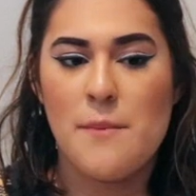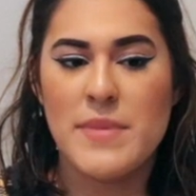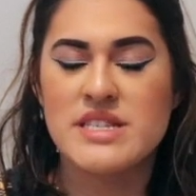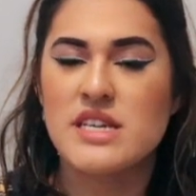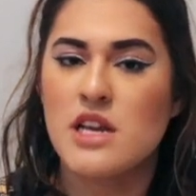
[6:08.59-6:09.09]

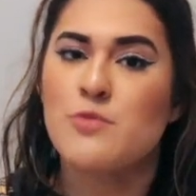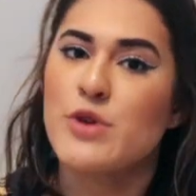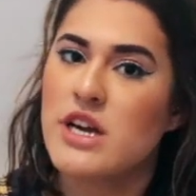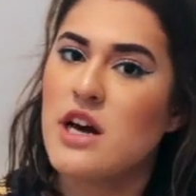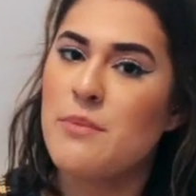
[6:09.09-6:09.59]
It's gonna
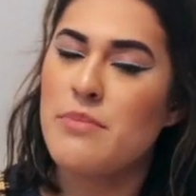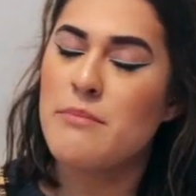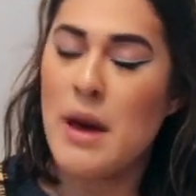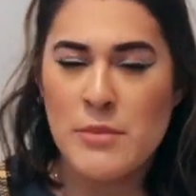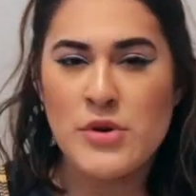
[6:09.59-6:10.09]
bring up
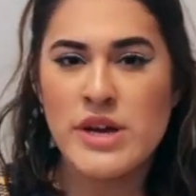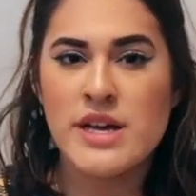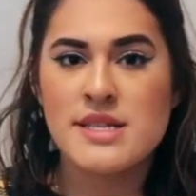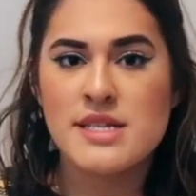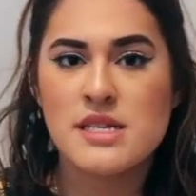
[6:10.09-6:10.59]

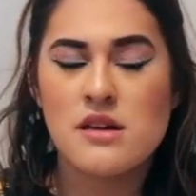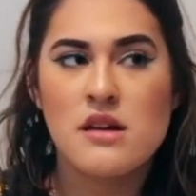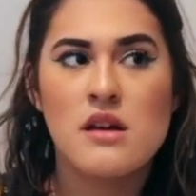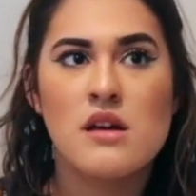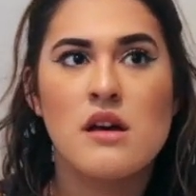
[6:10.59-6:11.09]
memories,
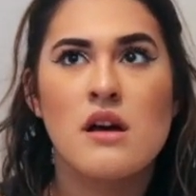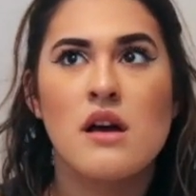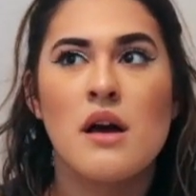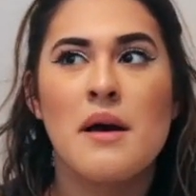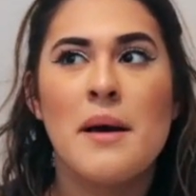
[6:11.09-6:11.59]

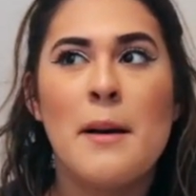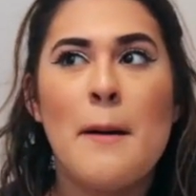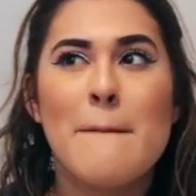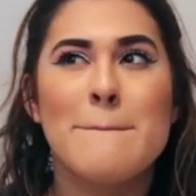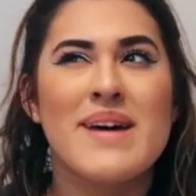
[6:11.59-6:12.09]

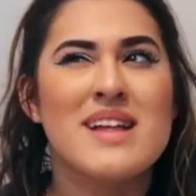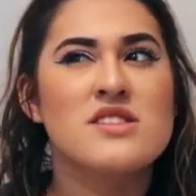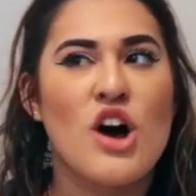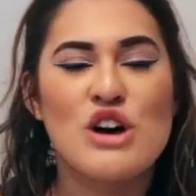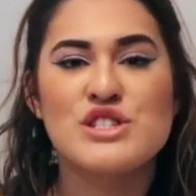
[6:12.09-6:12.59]
but
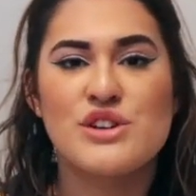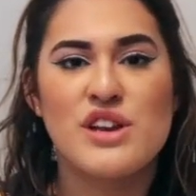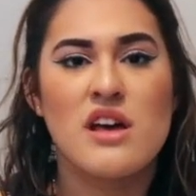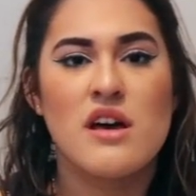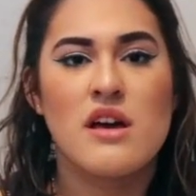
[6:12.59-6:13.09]
it's also
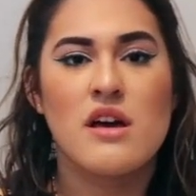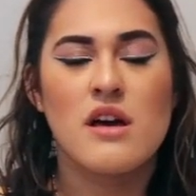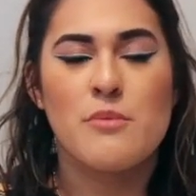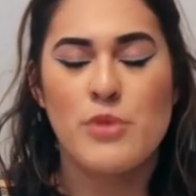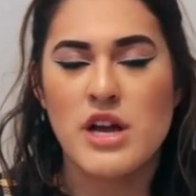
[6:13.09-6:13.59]
gonna
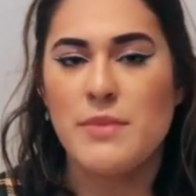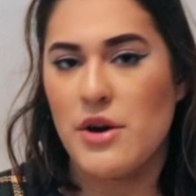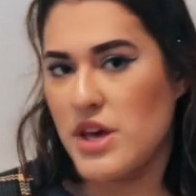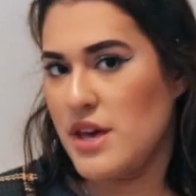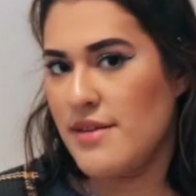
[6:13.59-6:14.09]
bring
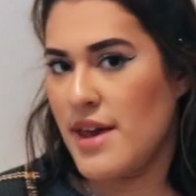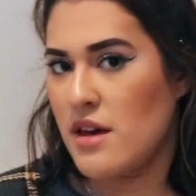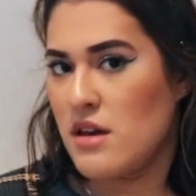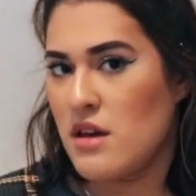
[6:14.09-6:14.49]
about healing.